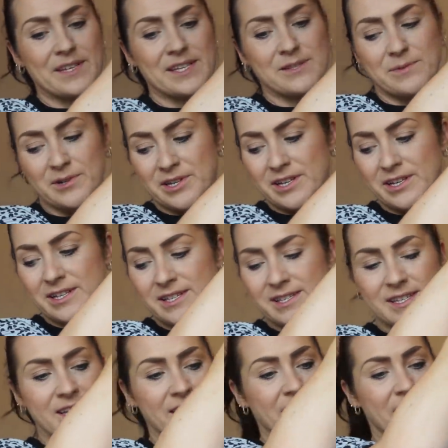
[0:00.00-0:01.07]
for this one. You can
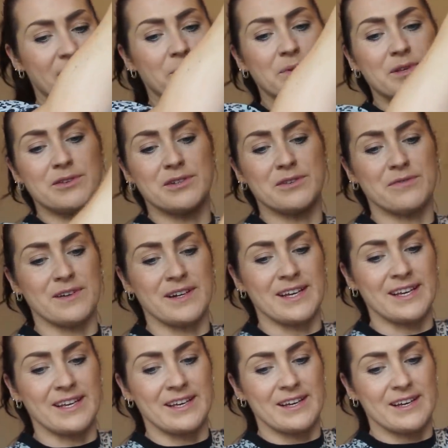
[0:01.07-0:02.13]
see how
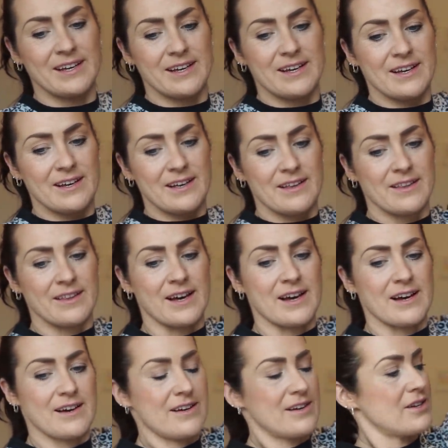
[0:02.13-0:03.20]
beautifully
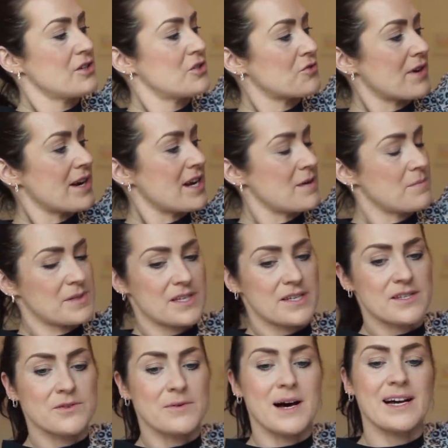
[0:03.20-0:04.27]
that drapes.
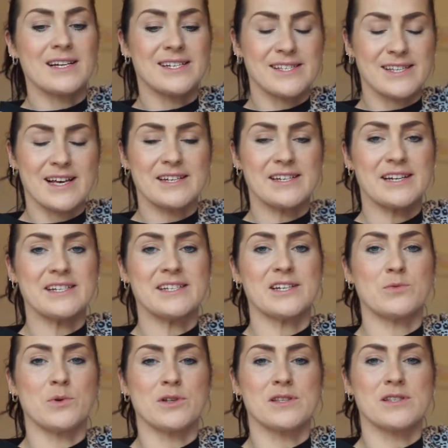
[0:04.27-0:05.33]
So I decided I
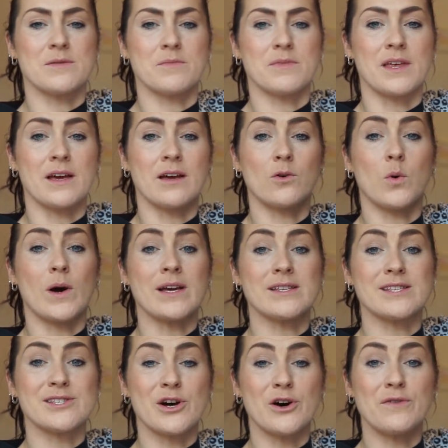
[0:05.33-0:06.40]
did want something
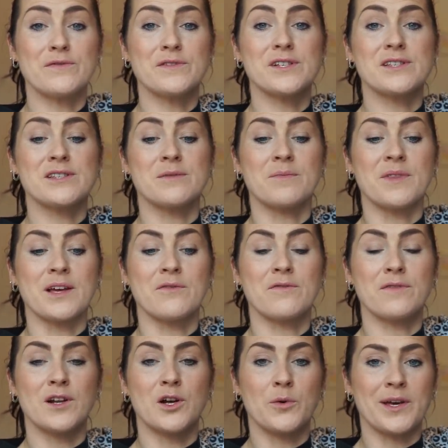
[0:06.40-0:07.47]
quite soft, something
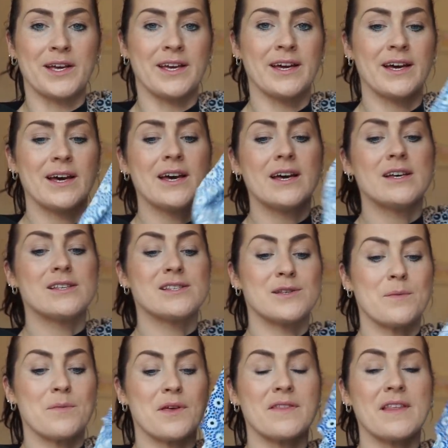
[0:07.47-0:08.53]
flowy,
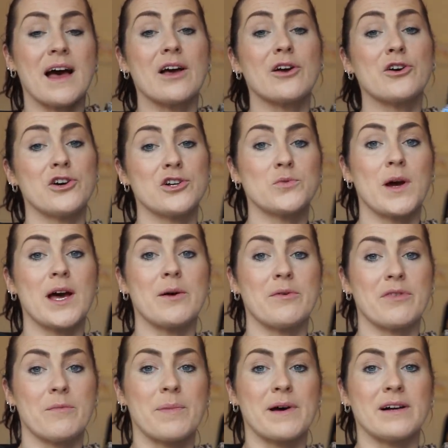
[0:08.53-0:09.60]
something that I could wear
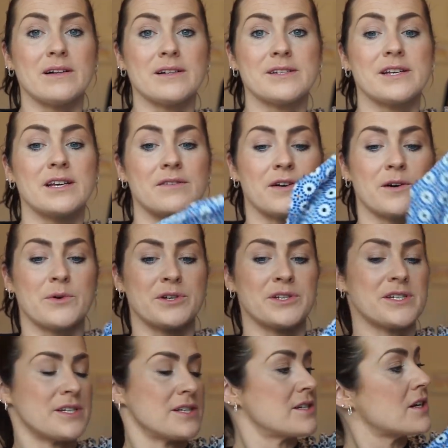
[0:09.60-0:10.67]
with a belt if I wanted